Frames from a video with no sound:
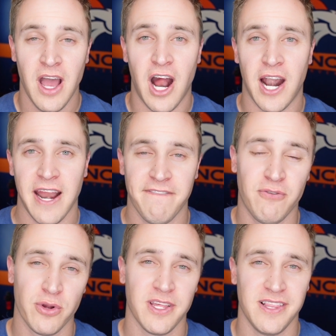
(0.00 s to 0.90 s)
All right,
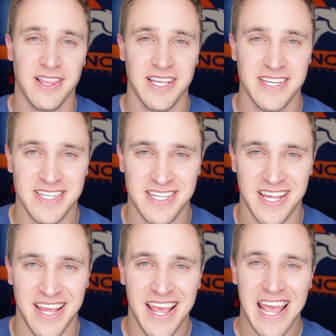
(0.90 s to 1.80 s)
4th on the
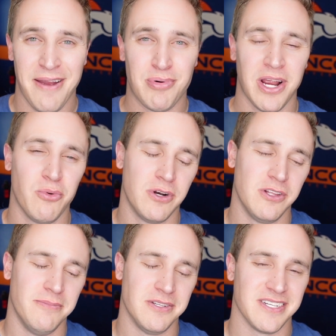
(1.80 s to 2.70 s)
list, and probably one of
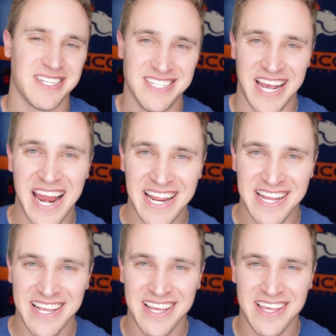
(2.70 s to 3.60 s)
the most
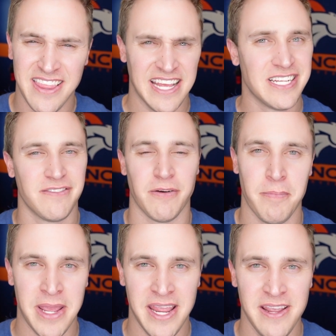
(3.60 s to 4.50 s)
exciting things for
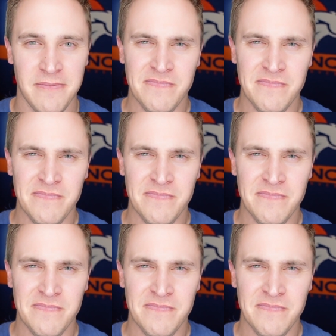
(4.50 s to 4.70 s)
me,